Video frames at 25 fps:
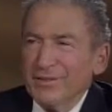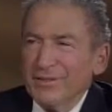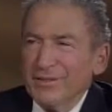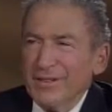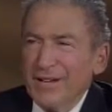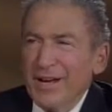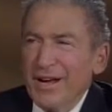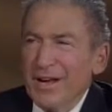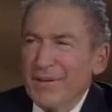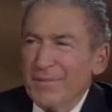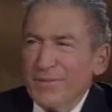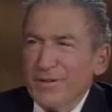
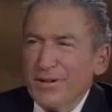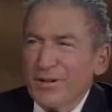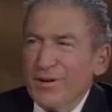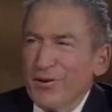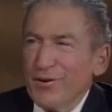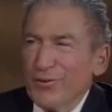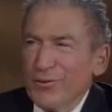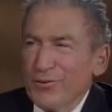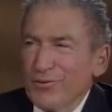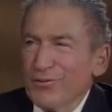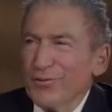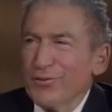time to go
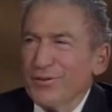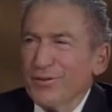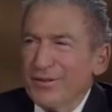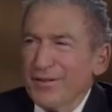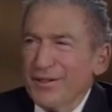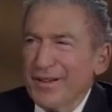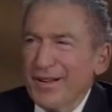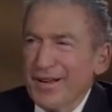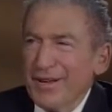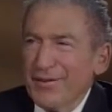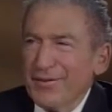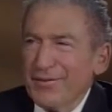through in
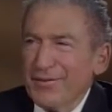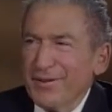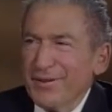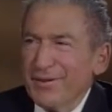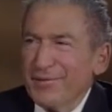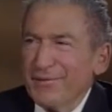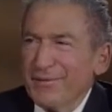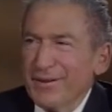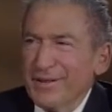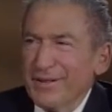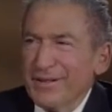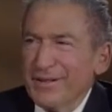life,
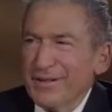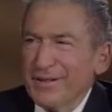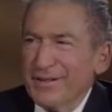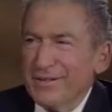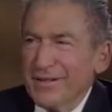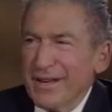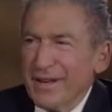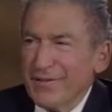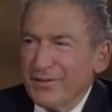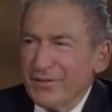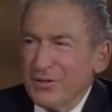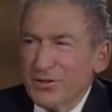and we
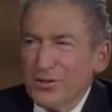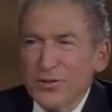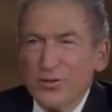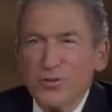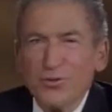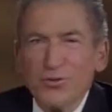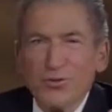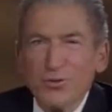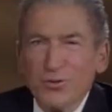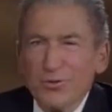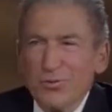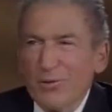have to
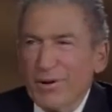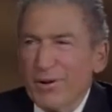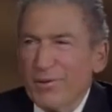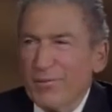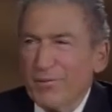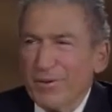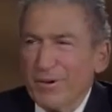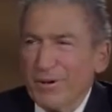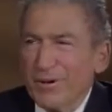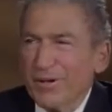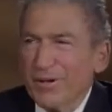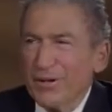choose what
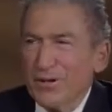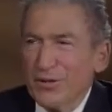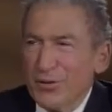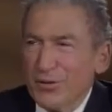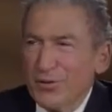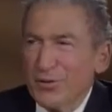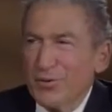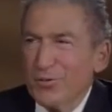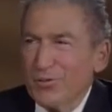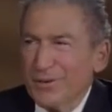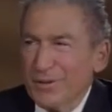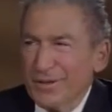we're going to
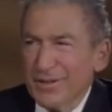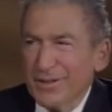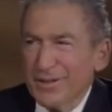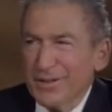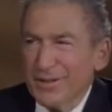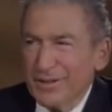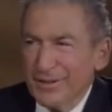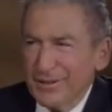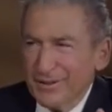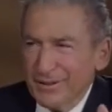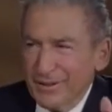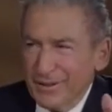do with
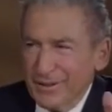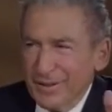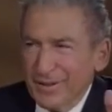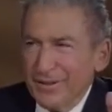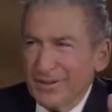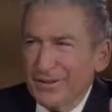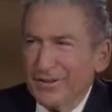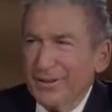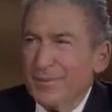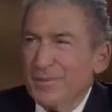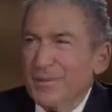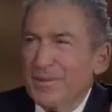the
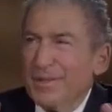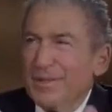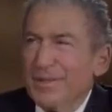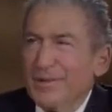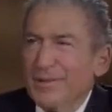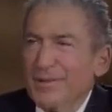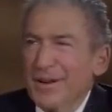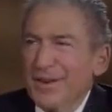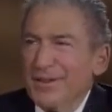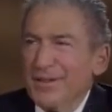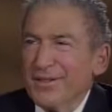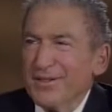limited
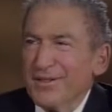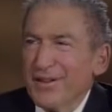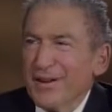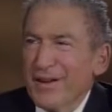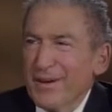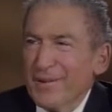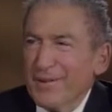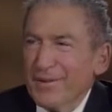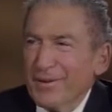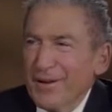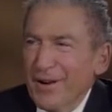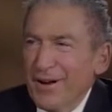amount of
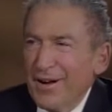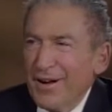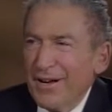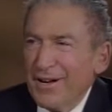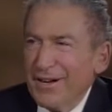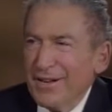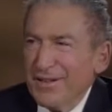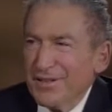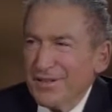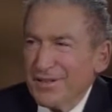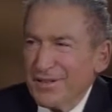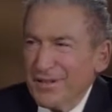time God
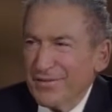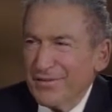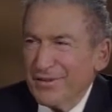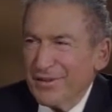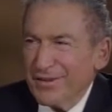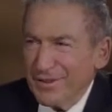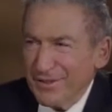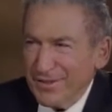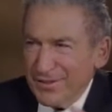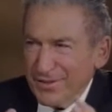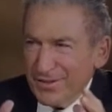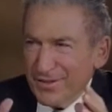has given
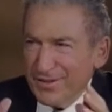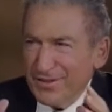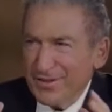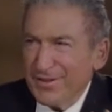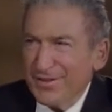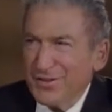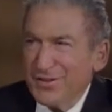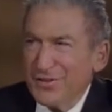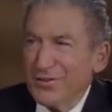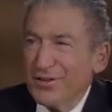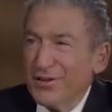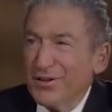us on
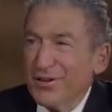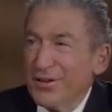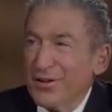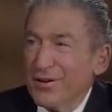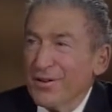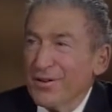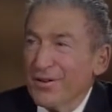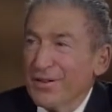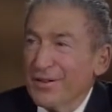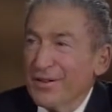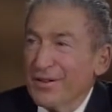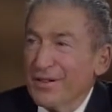this good
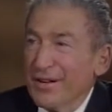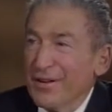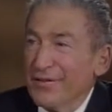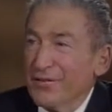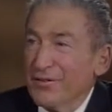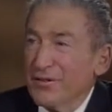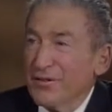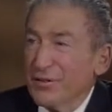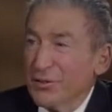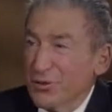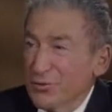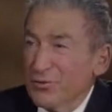earth. And if
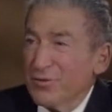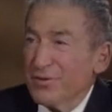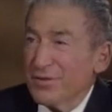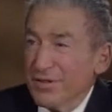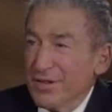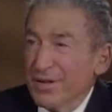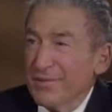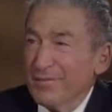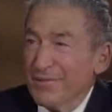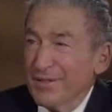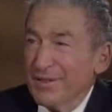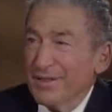you're doing
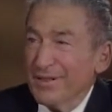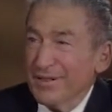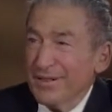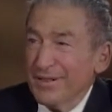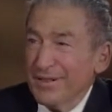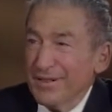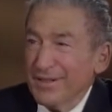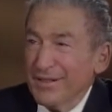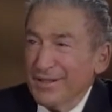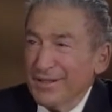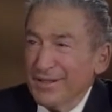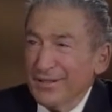something
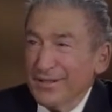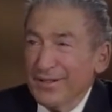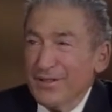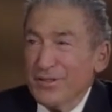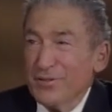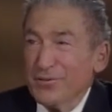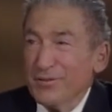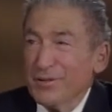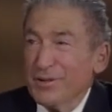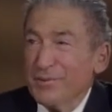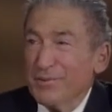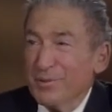that
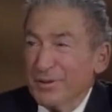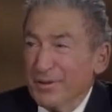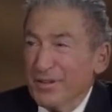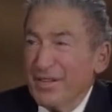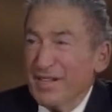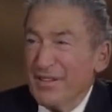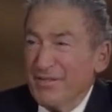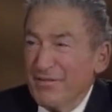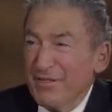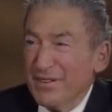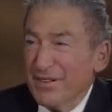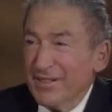you really
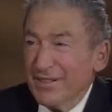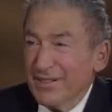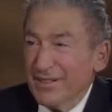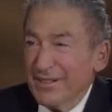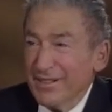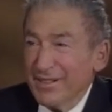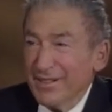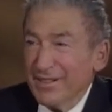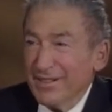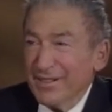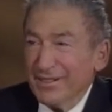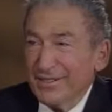believe in,
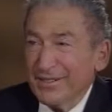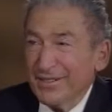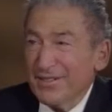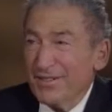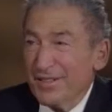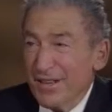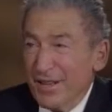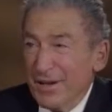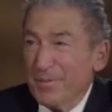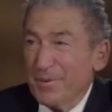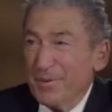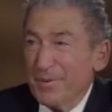that's
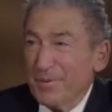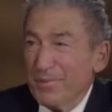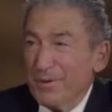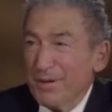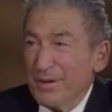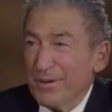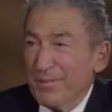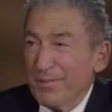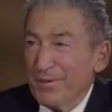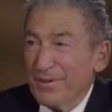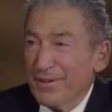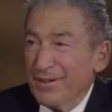helping
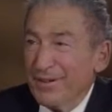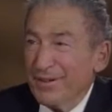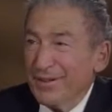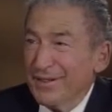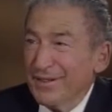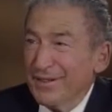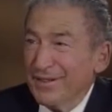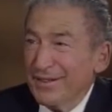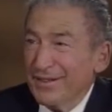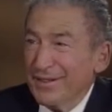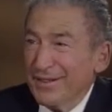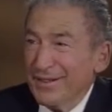people,
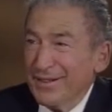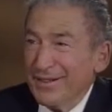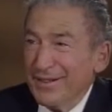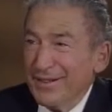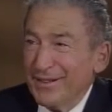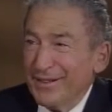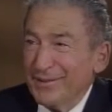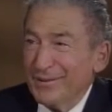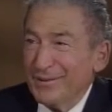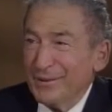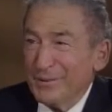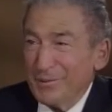
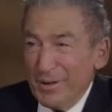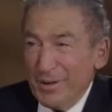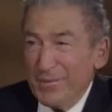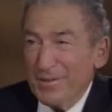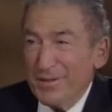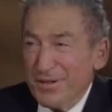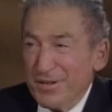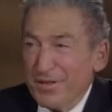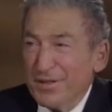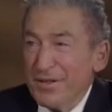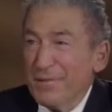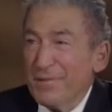you probably
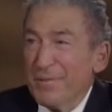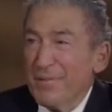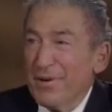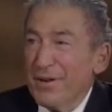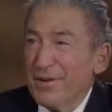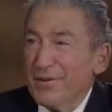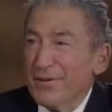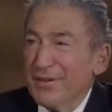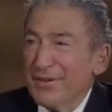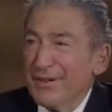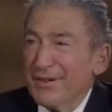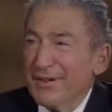sleep
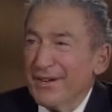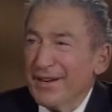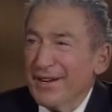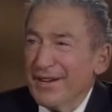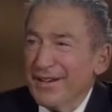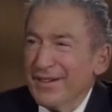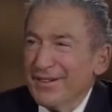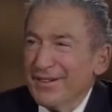better at night.